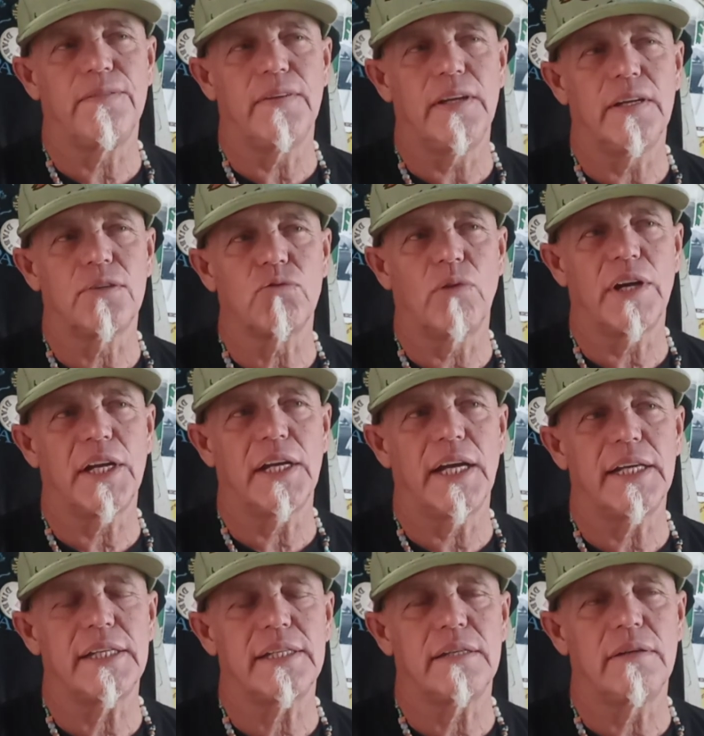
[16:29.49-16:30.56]
in
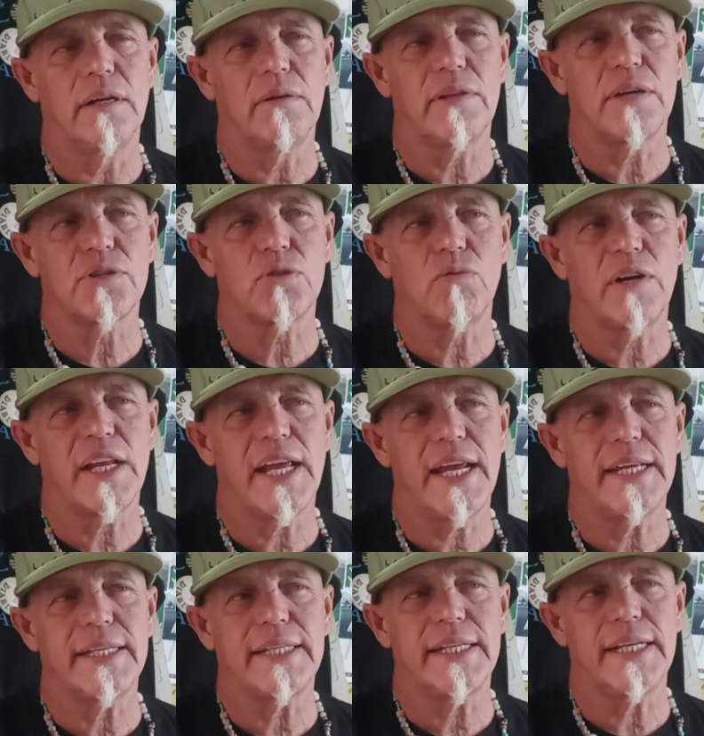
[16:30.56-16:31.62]
29, no, that's
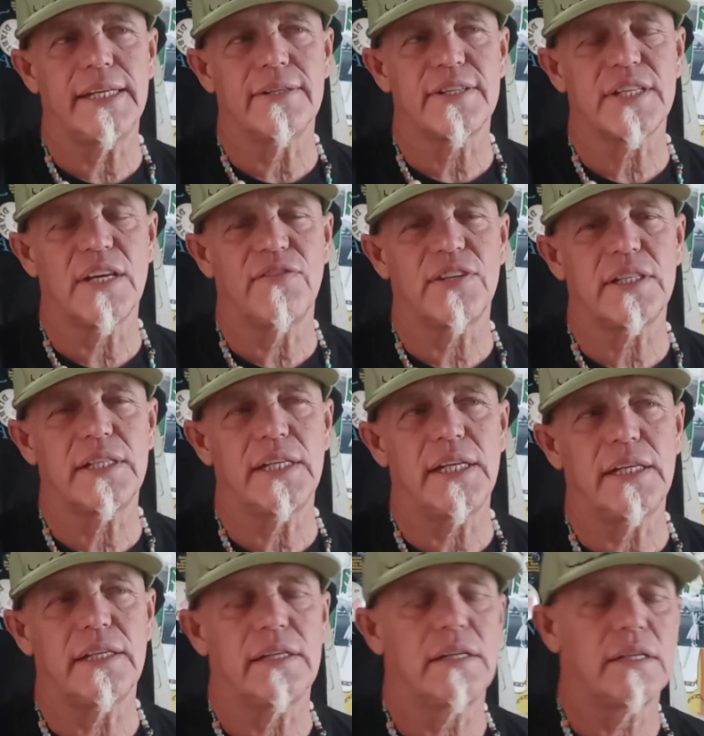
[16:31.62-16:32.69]
2018 or
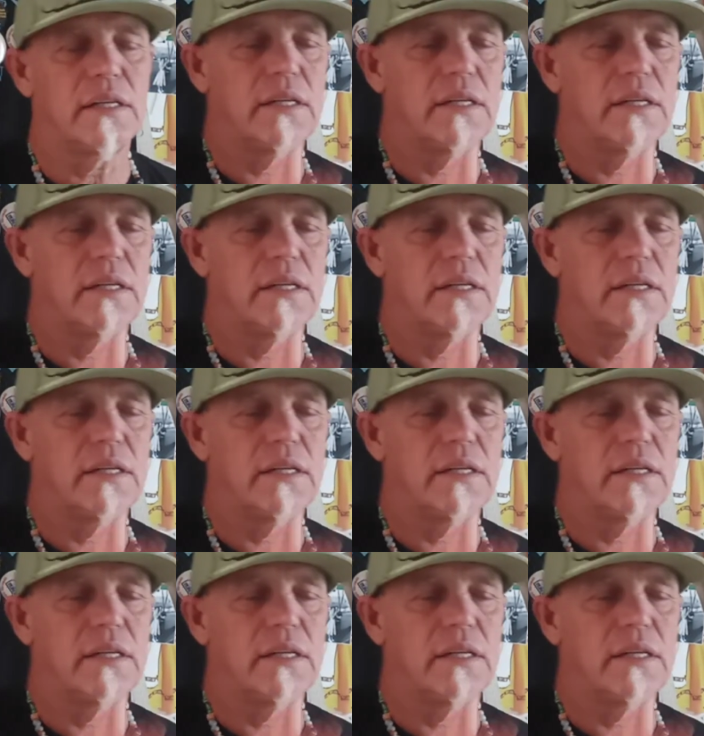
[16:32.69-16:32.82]
17